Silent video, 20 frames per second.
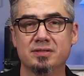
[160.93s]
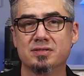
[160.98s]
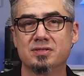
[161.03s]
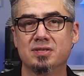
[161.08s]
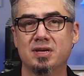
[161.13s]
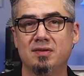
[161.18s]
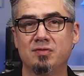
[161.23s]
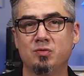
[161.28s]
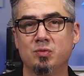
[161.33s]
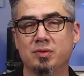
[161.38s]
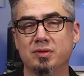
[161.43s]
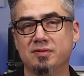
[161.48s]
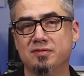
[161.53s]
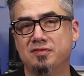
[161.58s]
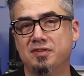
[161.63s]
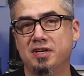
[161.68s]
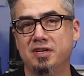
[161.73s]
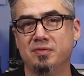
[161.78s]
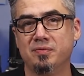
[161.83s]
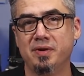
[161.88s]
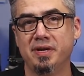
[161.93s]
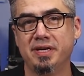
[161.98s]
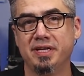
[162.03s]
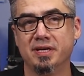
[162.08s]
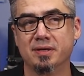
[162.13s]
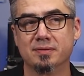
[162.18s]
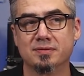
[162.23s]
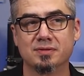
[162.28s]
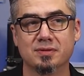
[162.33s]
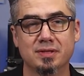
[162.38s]
on the software-defined
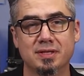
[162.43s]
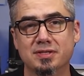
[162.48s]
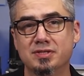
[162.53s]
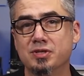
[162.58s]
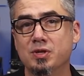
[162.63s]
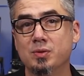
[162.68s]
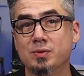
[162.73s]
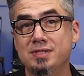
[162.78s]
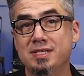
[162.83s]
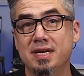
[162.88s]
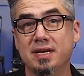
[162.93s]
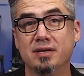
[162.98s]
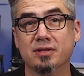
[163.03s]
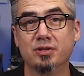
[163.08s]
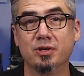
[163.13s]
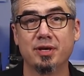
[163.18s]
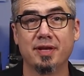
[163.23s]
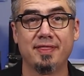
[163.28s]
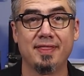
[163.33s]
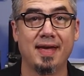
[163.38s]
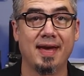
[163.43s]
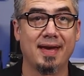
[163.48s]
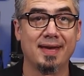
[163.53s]
radio, so let's go take a look at